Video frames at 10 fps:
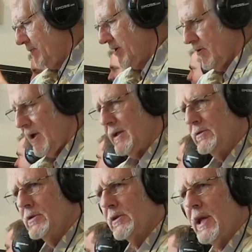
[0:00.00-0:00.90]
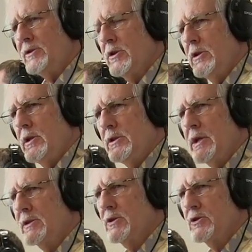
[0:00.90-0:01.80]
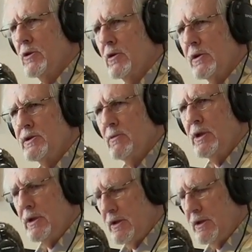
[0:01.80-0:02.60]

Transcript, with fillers: has been great. A legend in Texas journalism